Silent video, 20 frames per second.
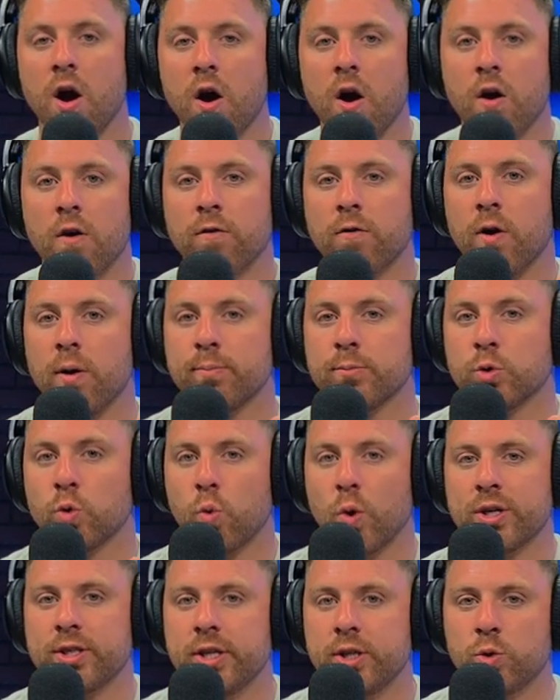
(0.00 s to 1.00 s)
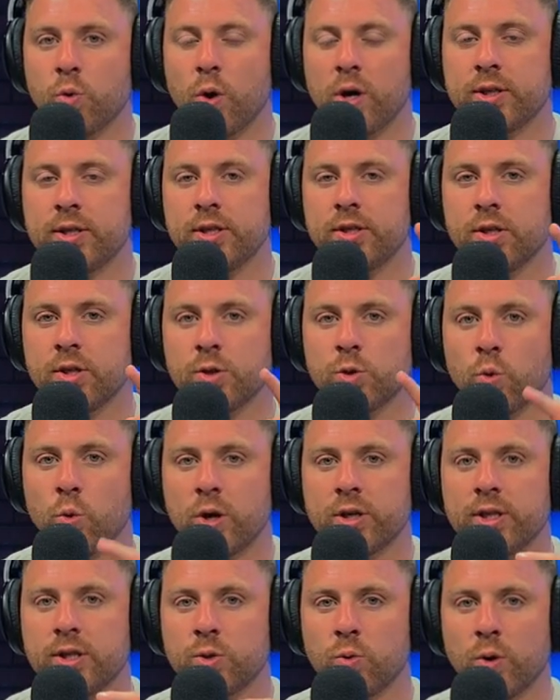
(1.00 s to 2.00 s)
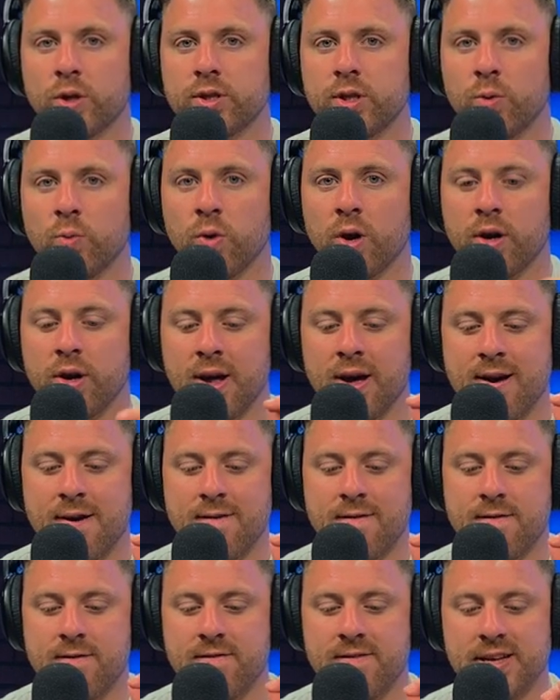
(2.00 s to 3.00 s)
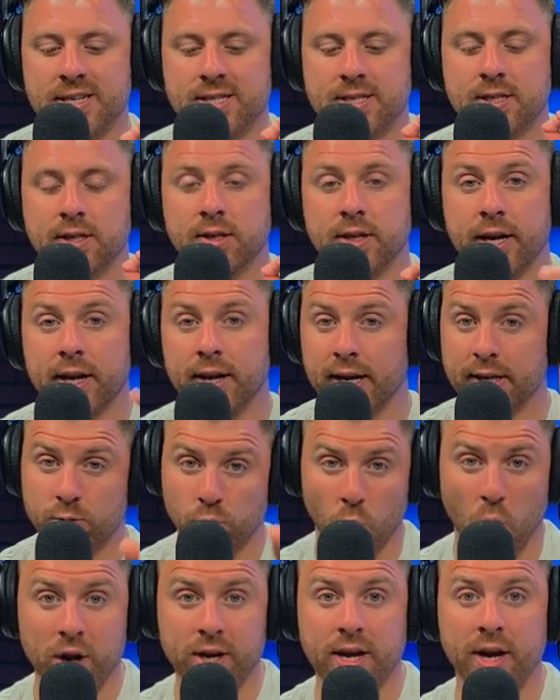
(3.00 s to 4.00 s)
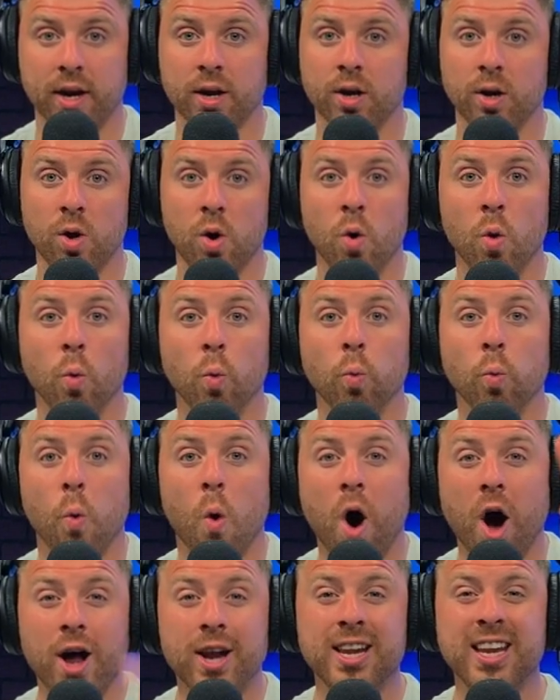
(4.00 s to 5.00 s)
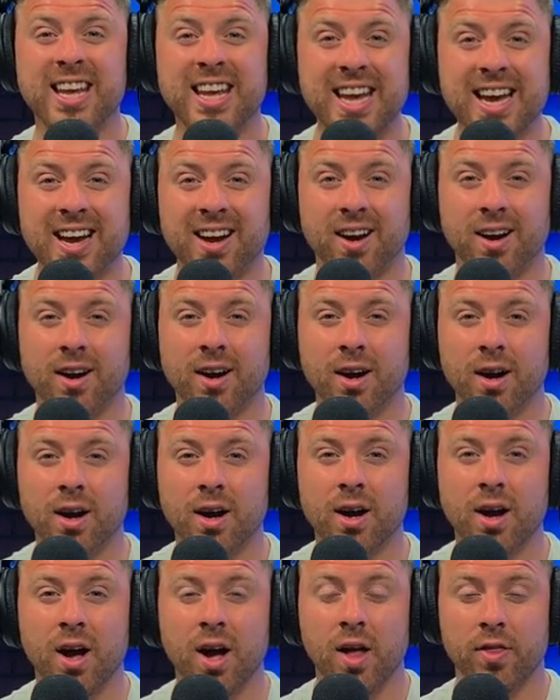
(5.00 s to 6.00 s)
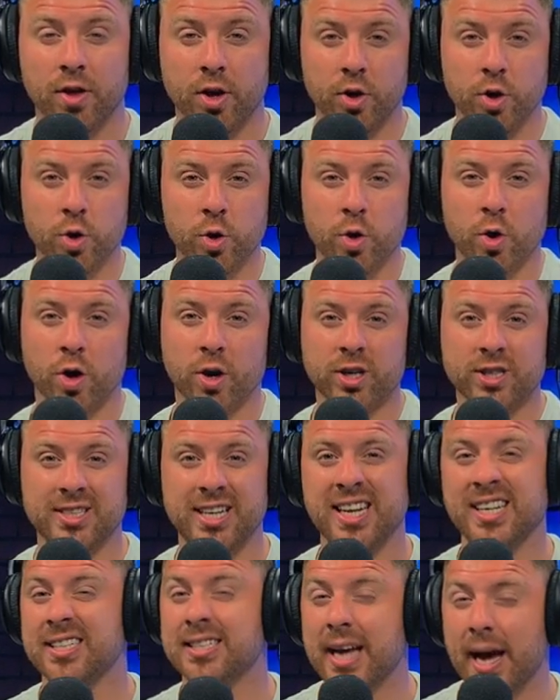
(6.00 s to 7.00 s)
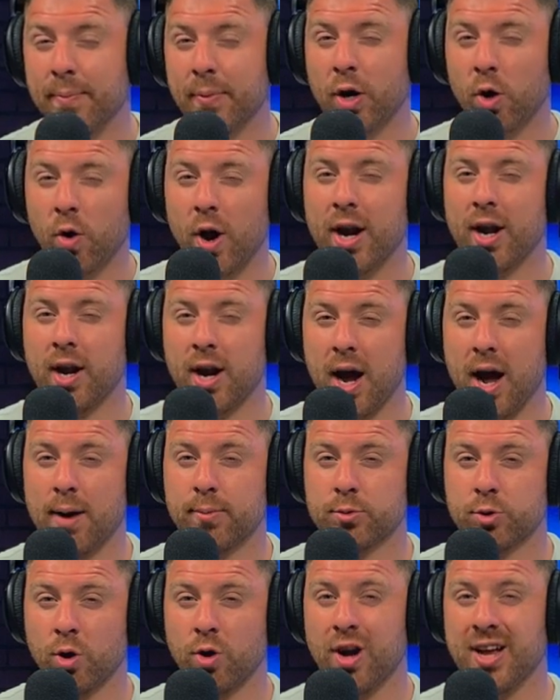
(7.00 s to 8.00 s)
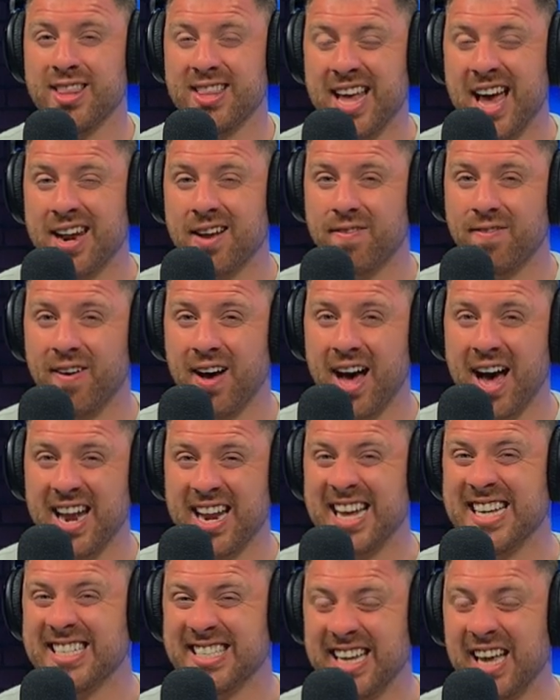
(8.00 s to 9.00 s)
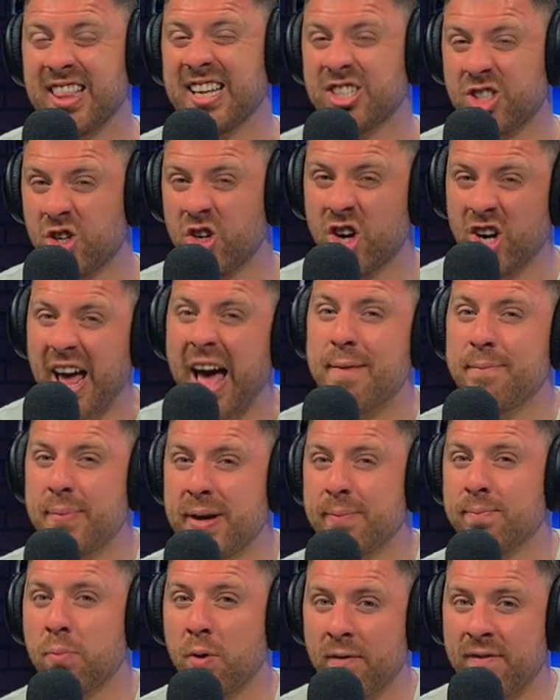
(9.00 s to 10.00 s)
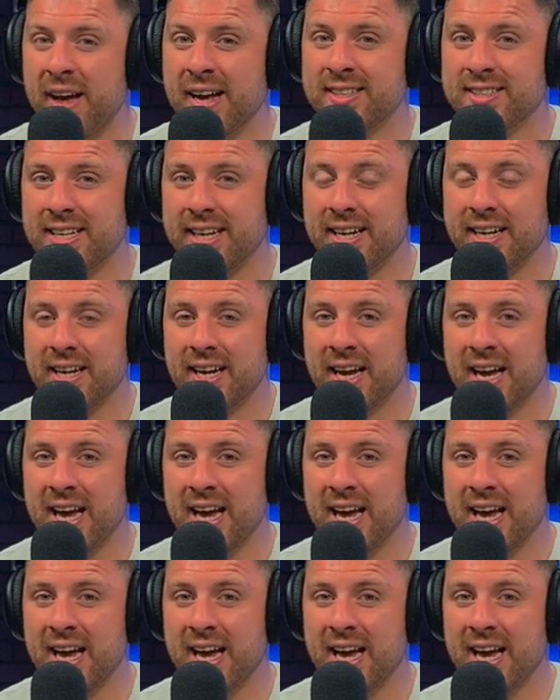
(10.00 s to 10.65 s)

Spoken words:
from 2020 to the 2021 fiscal year. That's 1 year. 1 year, the New York State Democratic Comptroller identified and said this could have been prevented